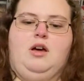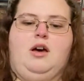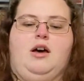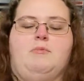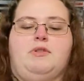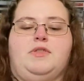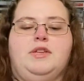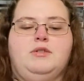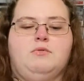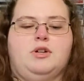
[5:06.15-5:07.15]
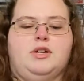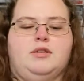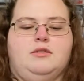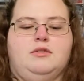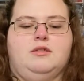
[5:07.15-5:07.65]
Uh, but this
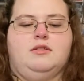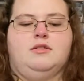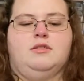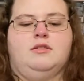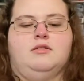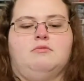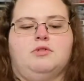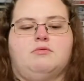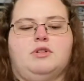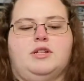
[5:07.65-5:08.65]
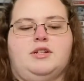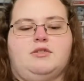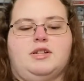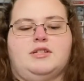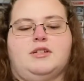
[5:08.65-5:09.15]
one was really
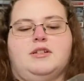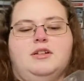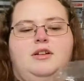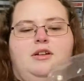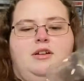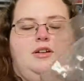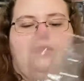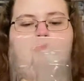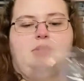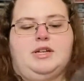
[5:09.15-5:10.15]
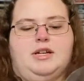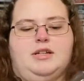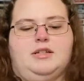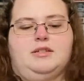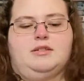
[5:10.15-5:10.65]
interesting
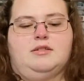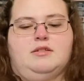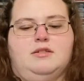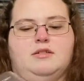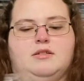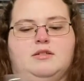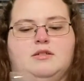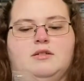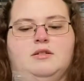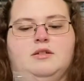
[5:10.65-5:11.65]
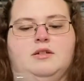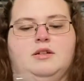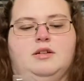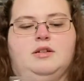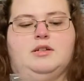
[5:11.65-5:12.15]
because
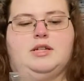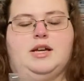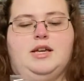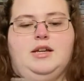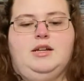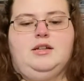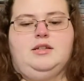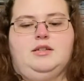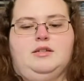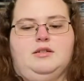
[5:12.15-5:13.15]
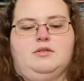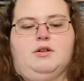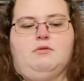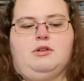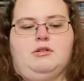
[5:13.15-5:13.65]
Diana is
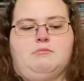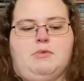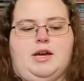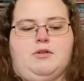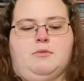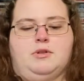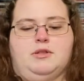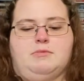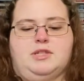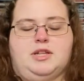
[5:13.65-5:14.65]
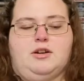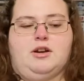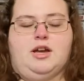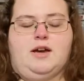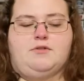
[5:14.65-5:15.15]
going back home to
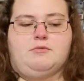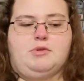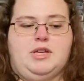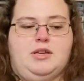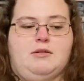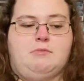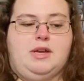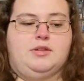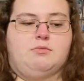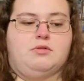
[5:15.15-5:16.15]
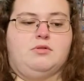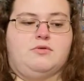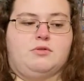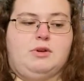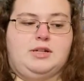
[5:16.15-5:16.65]
Themyscira after being in man's world
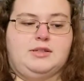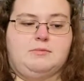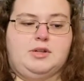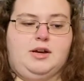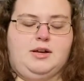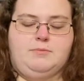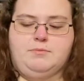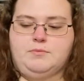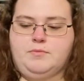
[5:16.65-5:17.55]
for quite some time.